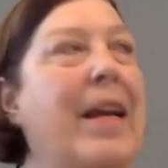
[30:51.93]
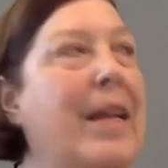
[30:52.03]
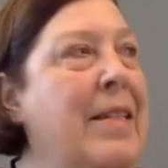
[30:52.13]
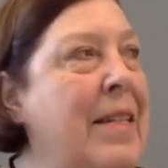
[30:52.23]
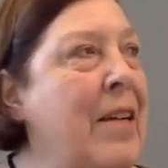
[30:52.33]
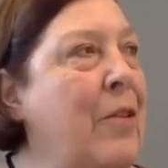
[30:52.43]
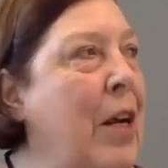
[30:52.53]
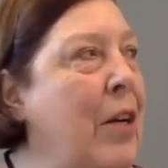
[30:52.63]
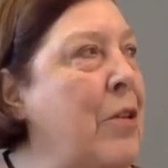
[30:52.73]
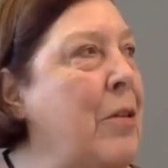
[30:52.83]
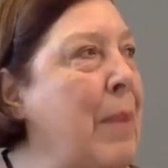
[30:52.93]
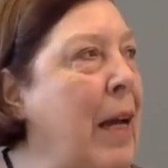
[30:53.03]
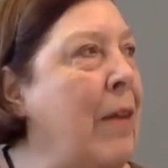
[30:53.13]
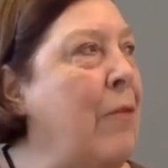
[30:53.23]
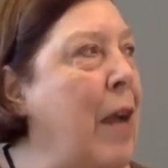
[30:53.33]
He still cares
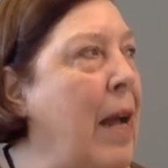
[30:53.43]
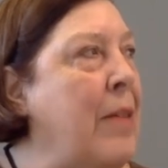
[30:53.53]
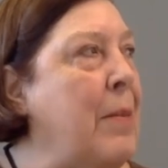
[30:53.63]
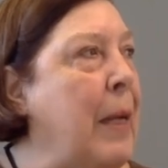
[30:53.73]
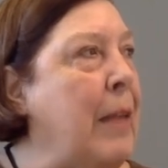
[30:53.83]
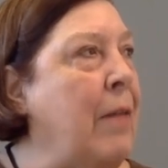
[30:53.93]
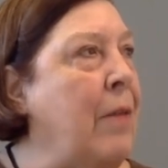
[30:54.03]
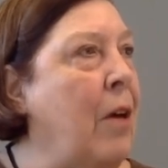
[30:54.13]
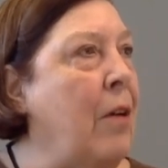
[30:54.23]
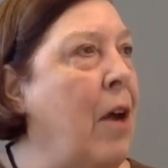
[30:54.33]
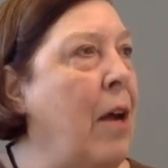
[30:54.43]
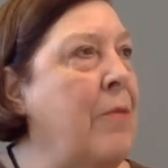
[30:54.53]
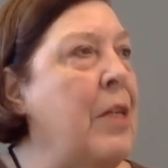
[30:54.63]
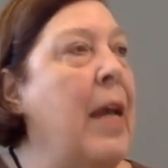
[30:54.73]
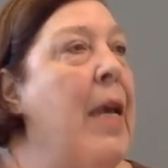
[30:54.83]
about every aspect of our
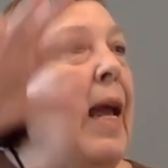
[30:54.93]
lives.